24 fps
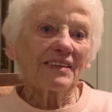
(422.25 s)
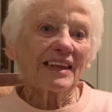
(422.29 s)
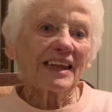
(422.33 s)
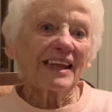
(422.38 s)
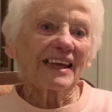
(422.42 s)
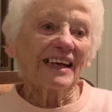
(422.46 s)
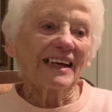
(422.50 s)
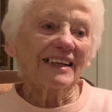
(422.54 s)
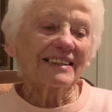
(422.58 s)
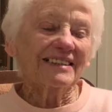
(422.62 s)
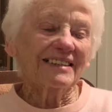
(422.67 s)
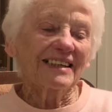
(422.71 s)

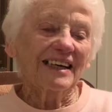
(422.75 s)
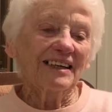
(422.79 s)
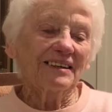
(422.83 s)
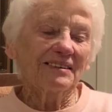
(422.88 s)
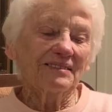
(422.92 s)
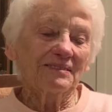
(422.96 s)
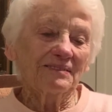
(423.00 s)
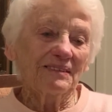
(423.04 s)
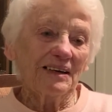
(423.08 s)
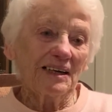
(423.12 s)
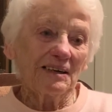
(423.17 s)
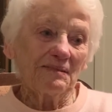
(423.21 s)
So
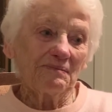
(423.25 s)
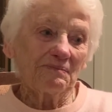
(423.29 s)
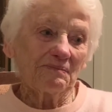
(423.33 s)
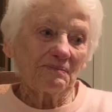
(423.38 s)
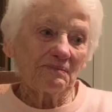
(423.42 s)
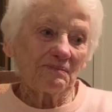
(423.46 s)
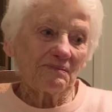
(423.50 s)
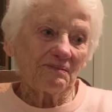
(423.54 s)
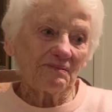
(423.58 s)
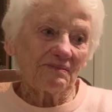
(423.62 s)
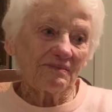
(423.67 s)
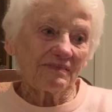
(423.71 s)

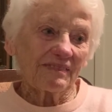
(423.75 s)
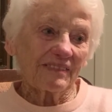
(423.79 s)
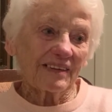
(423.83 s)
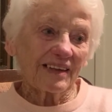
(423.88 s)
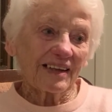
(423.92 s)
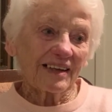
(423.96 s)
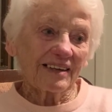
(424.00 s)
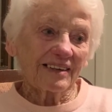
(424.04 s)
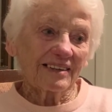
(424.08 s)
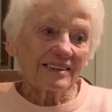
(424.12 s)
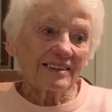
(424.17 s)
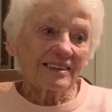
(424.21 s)

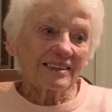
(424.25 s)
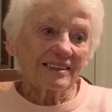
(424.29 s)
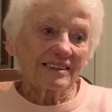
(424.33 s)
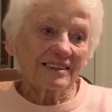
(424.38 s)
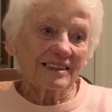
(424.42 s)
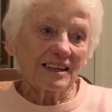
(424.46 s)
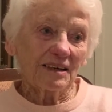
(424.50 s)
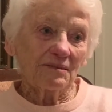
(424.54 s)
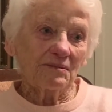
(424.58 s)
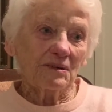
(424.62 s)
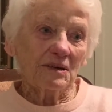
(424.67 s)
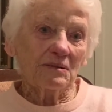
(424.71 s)

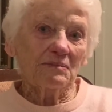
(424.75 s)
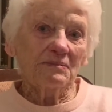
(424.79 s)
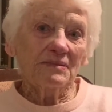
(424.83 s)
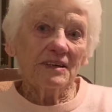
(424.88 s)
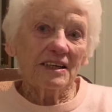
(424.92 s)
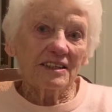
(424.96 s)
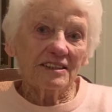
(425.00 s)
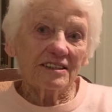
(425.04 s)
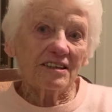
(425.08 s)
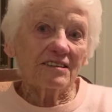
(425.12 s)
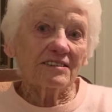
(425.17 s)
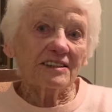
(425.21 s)
we,
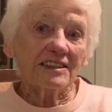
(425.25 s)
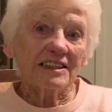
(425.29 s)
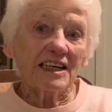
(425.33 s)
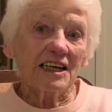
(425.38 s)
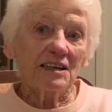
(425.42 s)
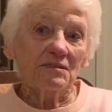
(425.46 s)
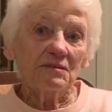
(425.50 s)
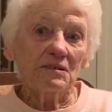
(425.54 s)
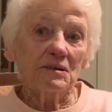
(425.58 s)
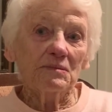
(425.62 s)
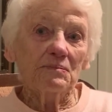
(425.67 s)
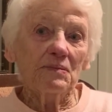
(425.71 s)
as I say,
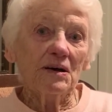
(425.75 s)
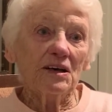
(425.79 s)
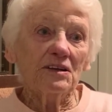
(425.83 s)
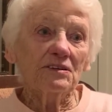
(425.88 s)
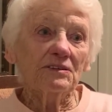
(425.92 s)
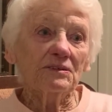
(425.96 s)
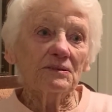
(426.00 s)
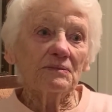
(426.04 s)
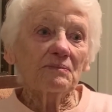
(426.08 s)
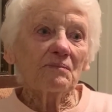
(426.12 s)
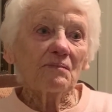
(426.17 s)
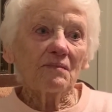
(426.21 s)
we
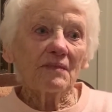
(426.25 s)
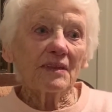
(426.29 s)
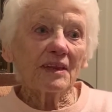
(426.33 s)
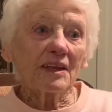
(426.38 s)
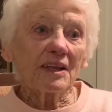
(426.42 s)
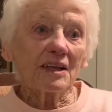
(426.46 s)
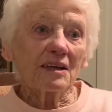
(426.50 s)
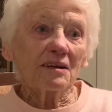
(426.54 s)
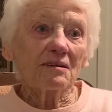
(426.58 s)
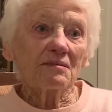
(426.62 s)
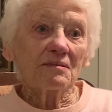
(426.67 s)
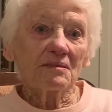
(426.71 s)
both
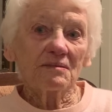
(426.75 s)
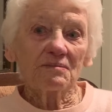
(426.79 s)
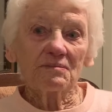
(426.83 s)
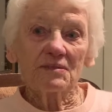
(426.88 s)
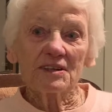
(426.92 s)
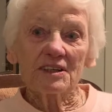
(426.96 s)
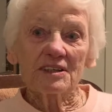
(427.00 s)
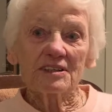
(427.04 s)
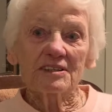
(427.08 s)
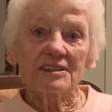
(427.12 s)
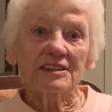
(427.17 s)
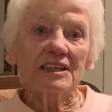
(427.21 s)
were
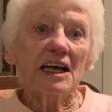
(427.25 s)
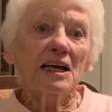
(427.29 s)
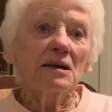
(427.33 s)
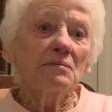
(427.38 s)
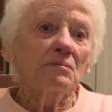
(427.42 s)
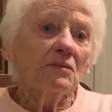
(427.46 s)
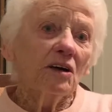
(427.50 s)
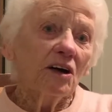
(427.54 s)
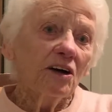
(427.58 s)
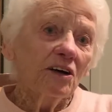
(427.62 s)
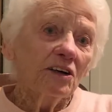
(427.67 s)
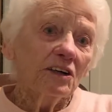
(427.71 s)
the same
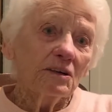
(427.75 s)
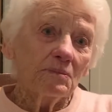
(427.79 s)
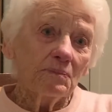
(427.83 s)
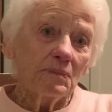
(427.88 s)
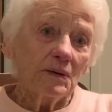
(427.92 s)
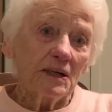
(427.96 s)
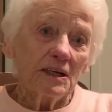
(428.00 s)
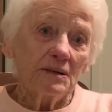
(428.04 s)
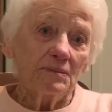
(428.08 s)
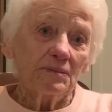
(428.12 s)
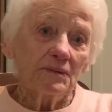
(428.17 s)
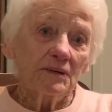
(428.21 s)
kind of
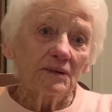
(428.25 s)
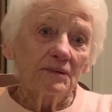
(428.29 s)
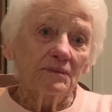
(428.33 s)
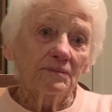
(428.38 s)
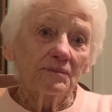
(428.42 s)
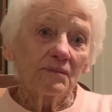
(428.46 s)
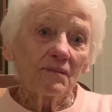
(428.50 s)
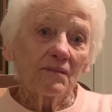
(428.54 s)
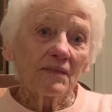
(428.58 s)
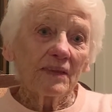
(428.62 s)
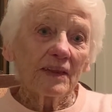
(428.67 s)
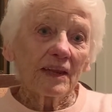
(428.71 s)
people.
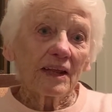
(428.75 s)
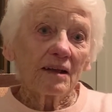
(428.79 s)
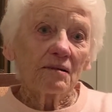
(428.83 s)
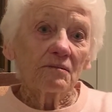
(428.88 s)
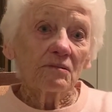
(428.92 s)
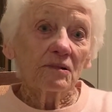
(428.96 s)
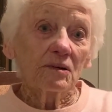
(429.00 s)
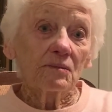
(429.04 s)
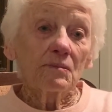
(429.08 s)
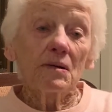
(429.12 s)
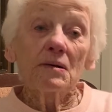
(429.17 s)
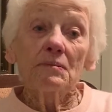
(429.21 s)

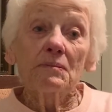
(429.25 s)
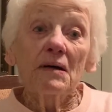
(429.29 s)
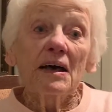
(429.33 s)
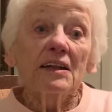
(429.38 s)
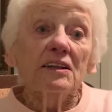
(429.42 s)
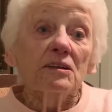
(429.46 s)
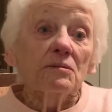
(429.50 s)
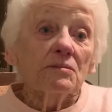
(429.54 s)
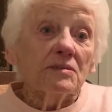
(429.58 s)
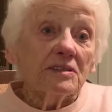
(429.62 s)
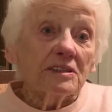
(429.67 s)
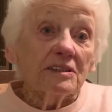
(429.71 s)
Well, my mother
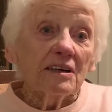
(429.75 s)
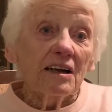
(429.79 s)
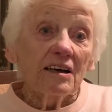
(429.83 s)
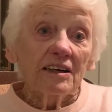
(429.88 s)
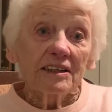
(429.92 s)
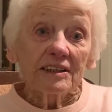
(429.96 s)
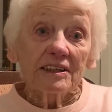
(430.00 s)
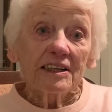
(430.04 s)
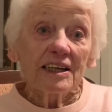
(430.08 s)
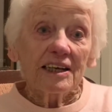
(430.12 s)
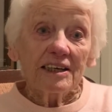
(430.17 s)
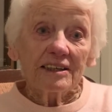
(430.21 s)
was
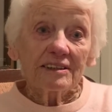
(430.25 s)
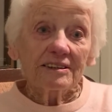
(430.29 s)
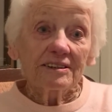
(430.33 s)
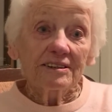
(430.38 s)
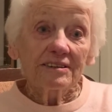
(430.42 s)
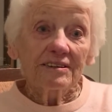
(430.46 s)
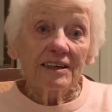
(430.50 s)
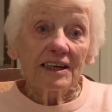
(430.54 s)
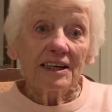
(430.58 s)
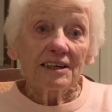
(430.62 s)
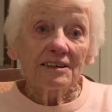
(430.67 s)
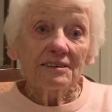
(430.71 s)
like that, you
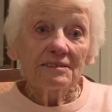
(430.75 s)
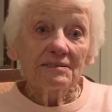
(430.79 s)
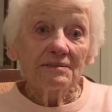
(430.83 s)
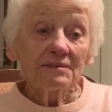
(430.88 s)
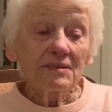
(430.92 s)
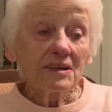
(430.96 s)
know.